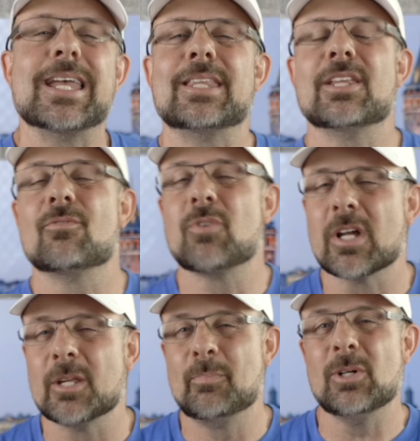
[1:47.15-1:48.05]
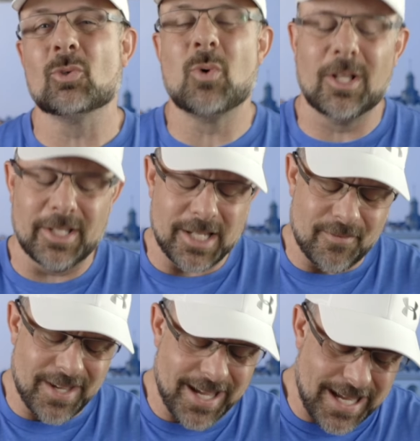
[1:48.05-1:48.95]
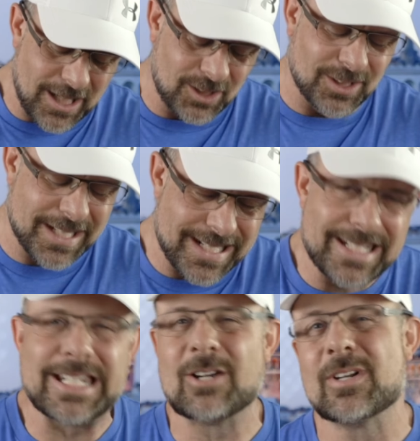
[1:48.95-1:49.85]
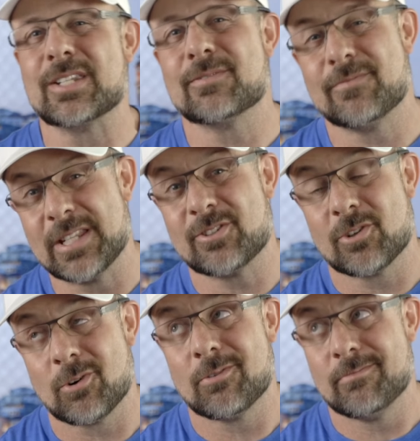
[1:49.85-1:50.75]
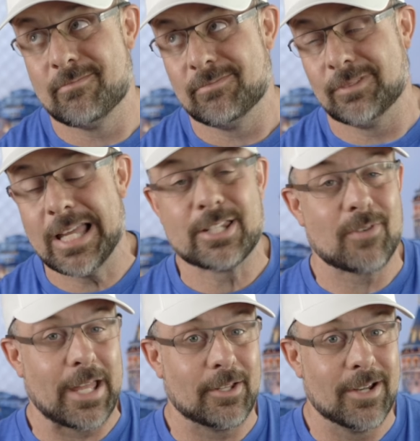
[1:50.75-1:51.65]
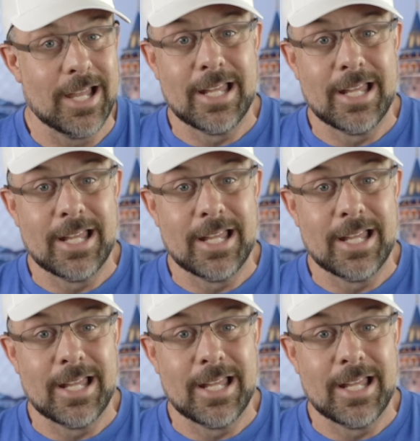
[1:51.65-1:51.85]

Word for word: and the rugged build quality of an L series featured or lens rather.